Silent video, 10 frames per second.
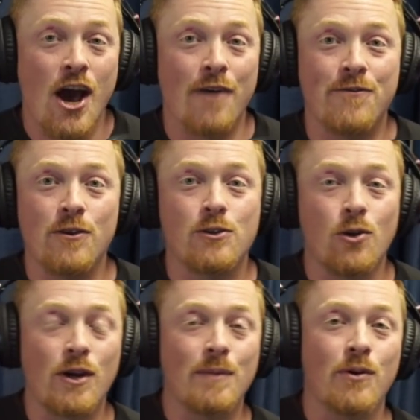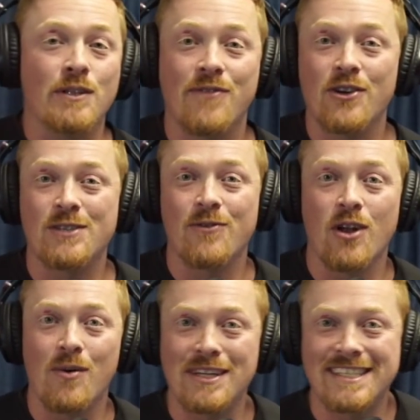a few talking points. First of all,
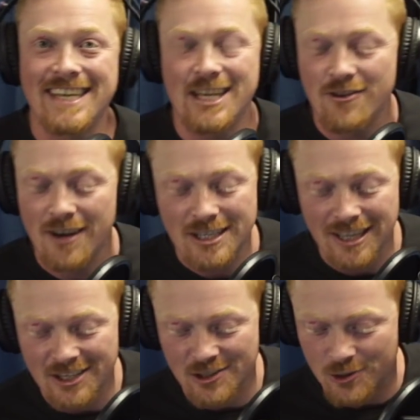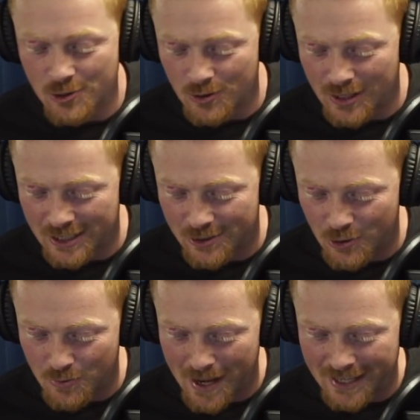I want to say congratulations to these
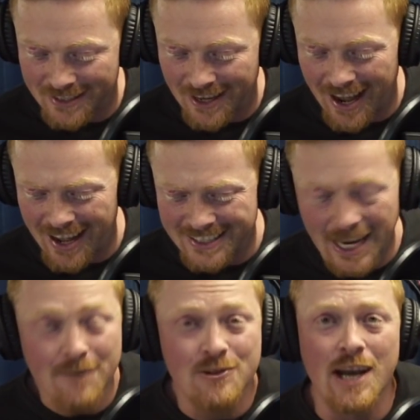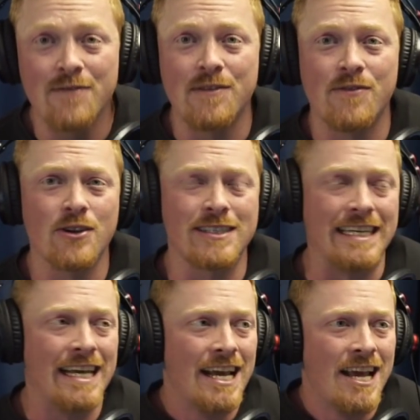two men. Dave Chaffee,
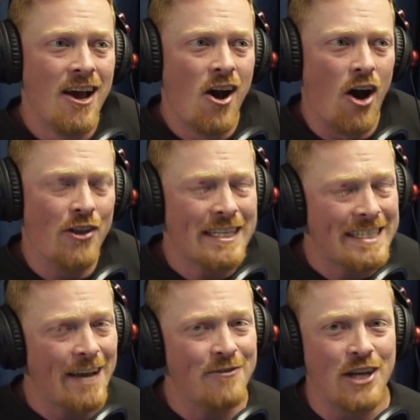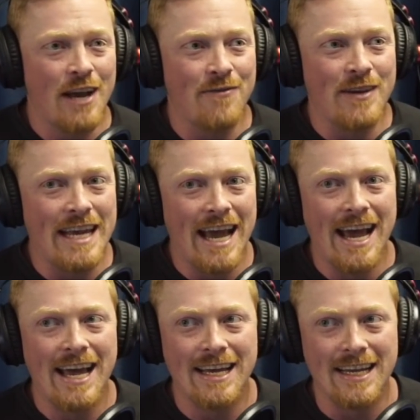firstly. I think Dave Chaffee
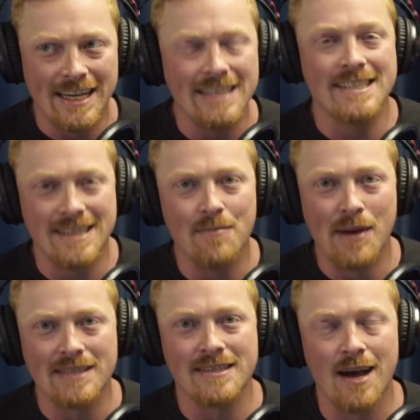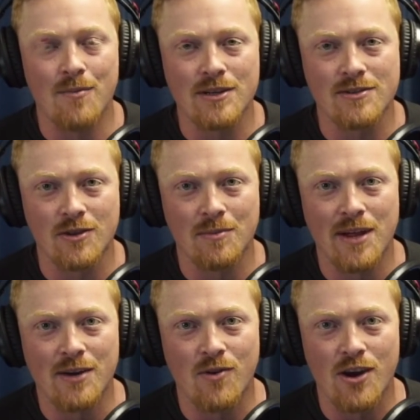is the best arm wrestler on the
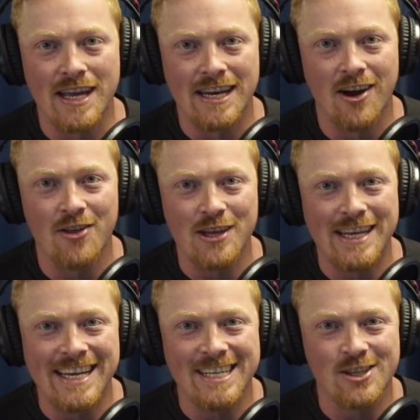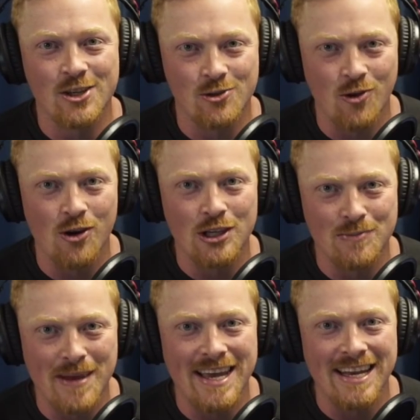planet right-handed. I think he is the strongest
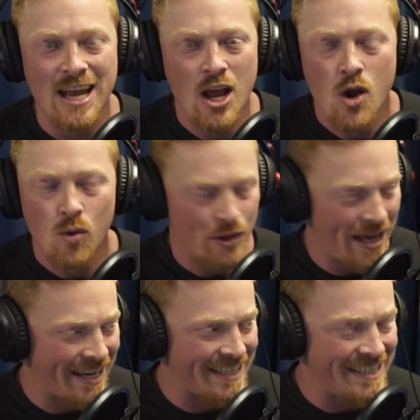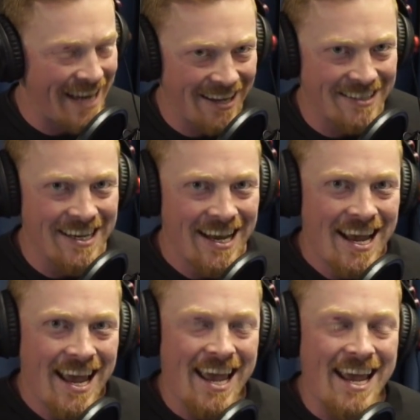man, without a doubt.
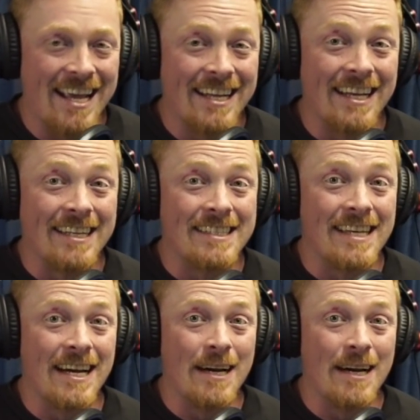And it's